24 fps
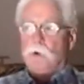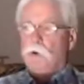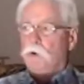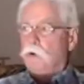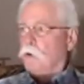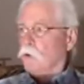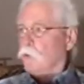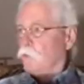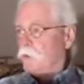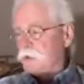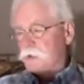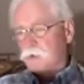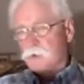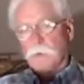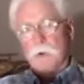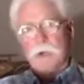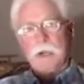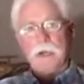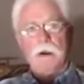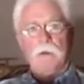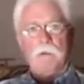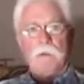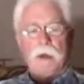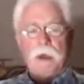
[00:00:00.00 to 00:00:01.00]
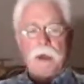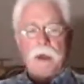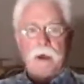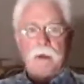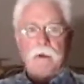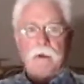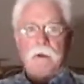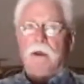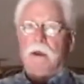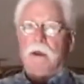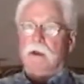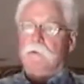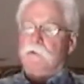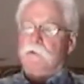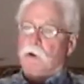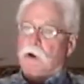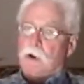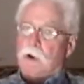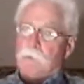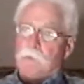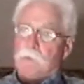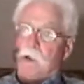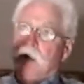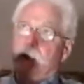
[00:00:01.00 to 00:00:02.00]
to rule this way or that,
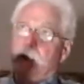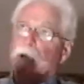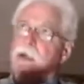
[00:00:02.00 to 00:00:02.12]
if you're